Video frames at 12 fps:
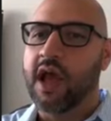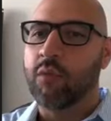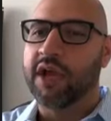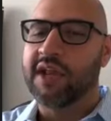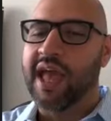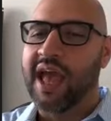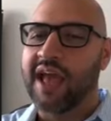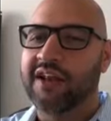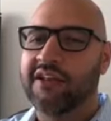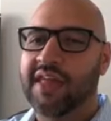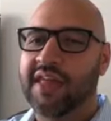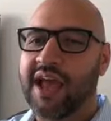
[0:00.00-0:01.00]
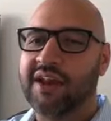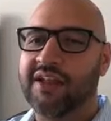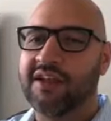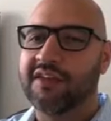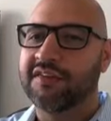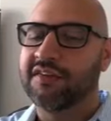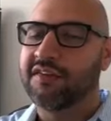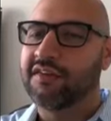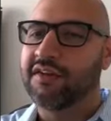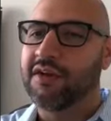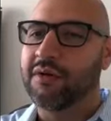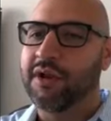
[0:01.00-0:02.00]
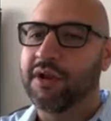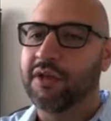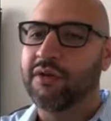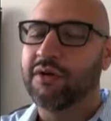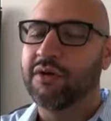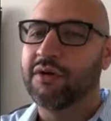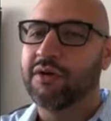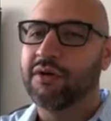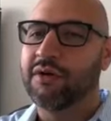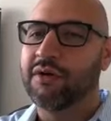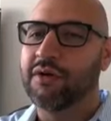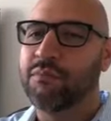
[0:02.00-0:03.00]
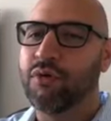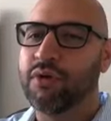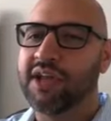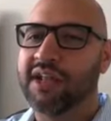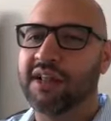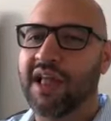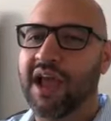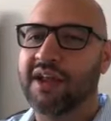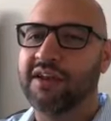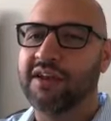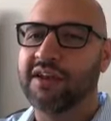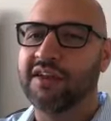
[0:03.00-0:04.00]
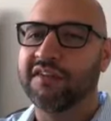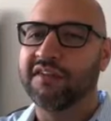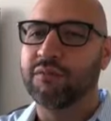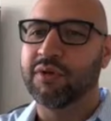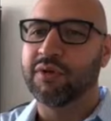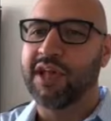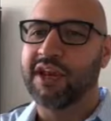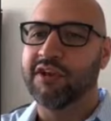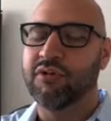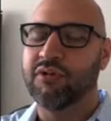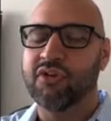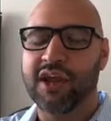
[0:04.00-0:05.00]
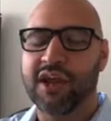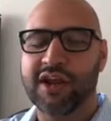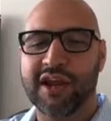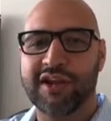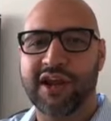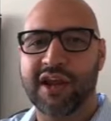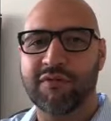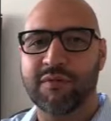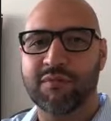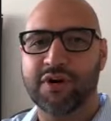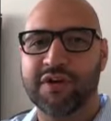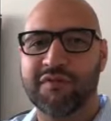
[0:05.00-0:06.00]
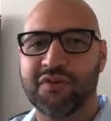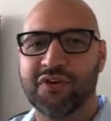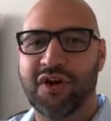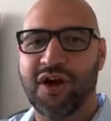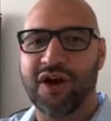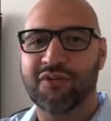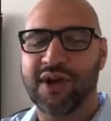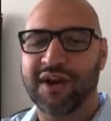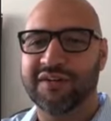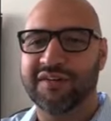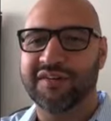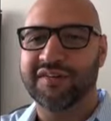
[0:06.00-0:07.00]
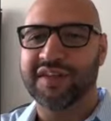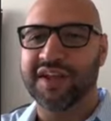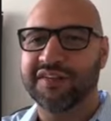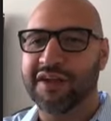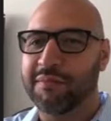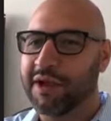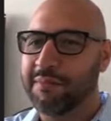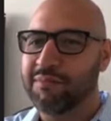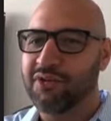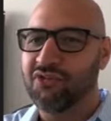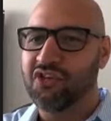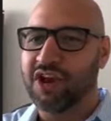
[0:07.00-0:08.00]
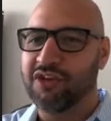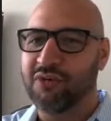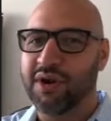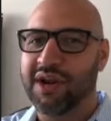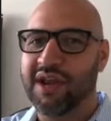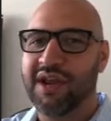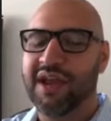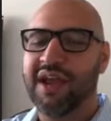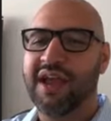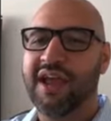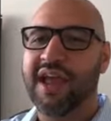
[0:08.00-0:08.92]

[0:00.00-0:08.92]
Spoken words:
what I'd add to that is, another important deadline is related to 1099 reporting for your contractors. That's coming up in January.